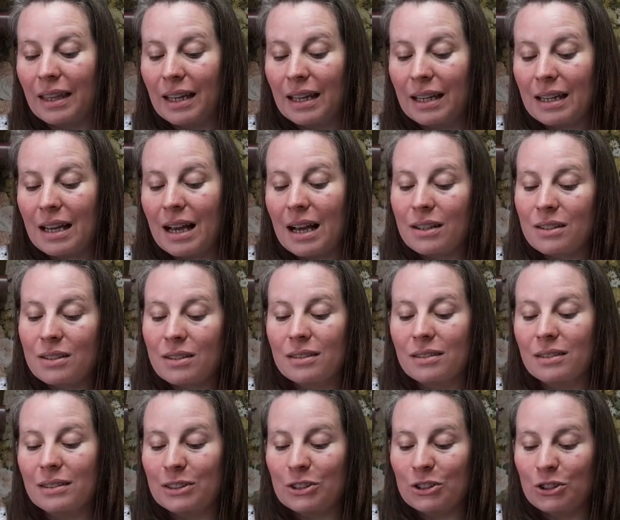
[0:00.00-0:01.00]
Then I
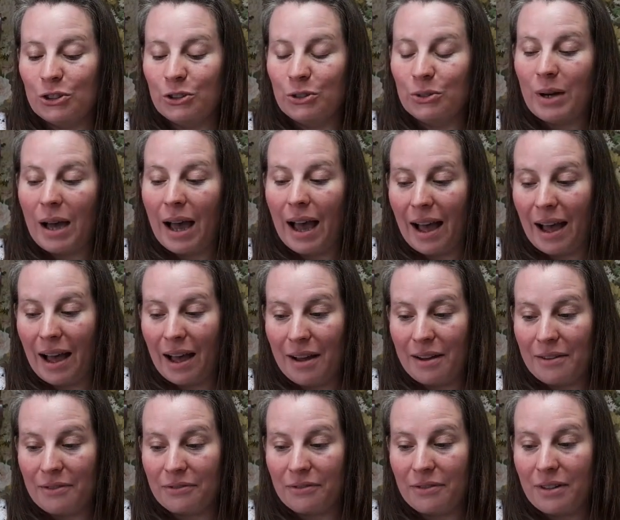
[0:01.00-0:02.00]
still do
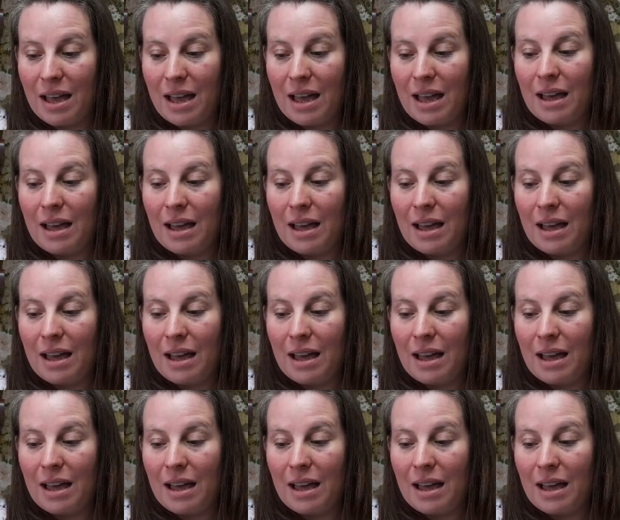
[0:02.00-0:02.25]
have